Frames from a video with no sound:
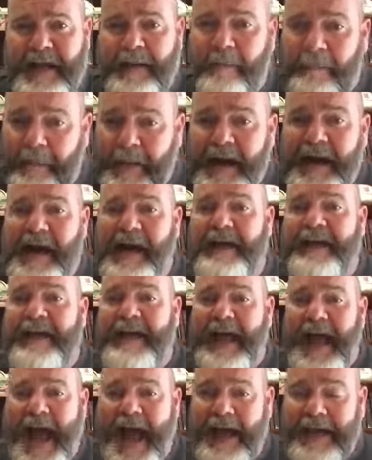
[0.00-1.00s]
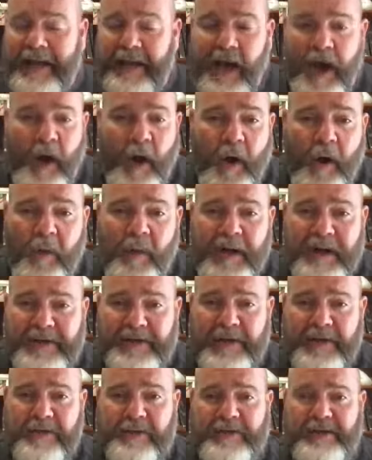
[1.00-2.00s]
but I can always
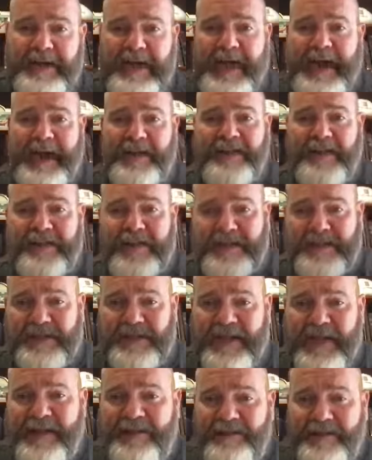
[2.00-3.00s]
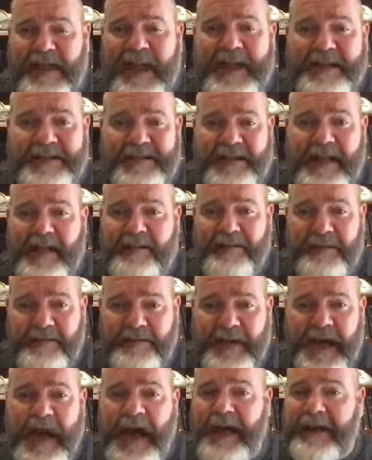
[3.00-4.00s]
understand that the steadfast love of
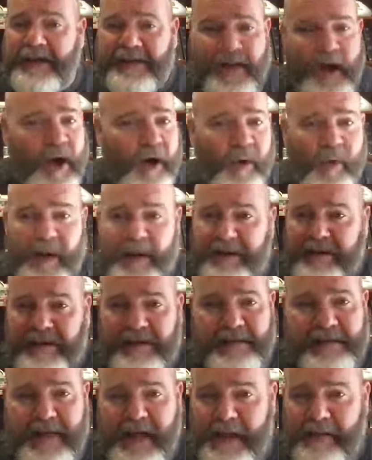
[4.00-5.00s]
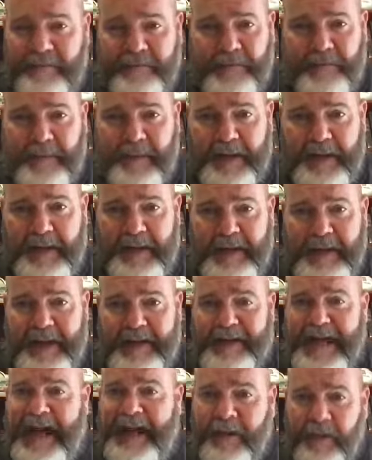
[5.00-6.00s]
God is always the same for me.
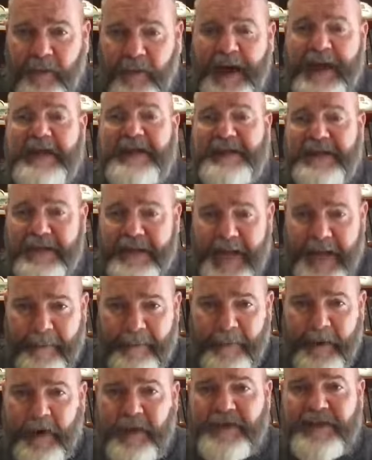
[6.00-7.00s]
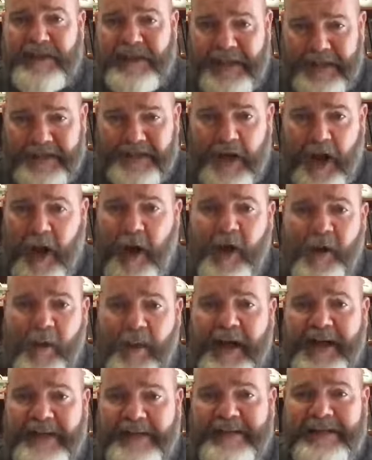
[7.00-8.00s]
That grace and that mercy is
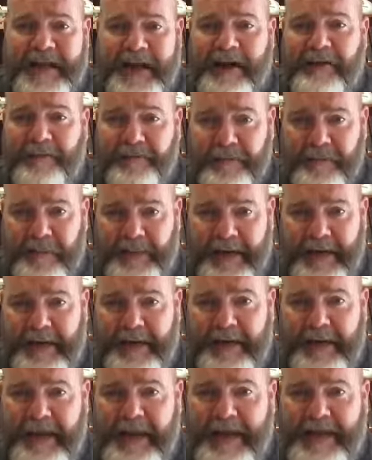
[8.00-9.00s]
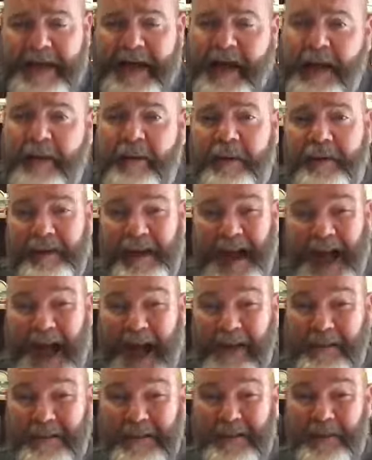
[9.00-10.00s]
always there for me. Now,
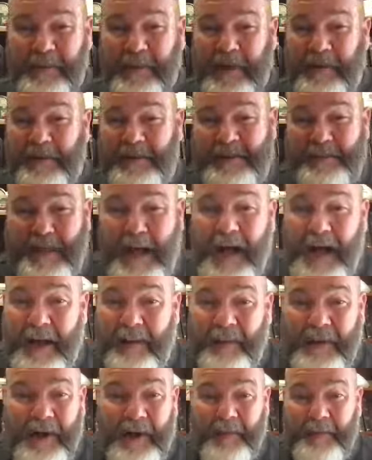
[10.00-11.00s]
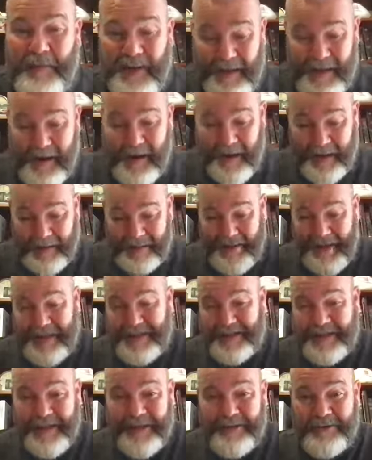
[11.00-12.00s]
how should we respond? Well, you know,
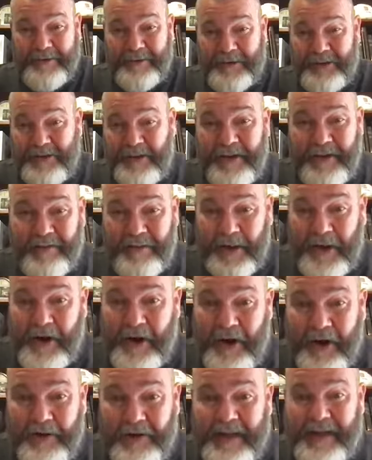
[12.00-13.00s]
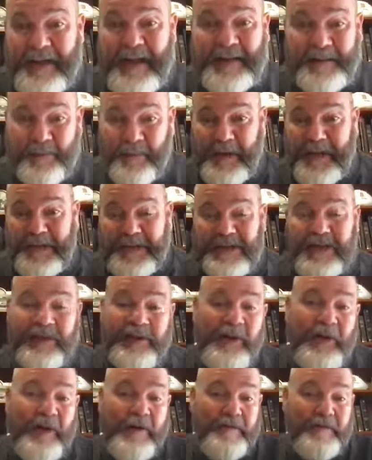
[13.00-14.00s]
as Israel should have learned, and as we should
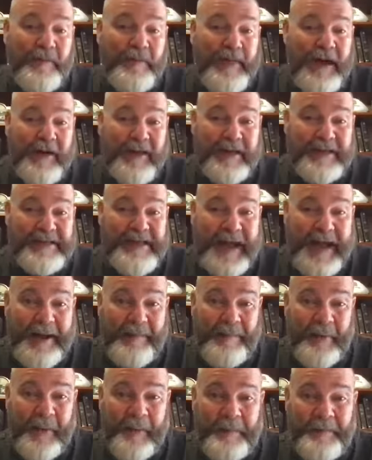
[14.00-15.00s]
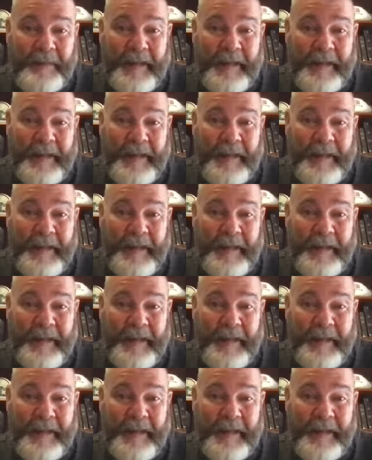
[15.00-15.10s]
learn from their example,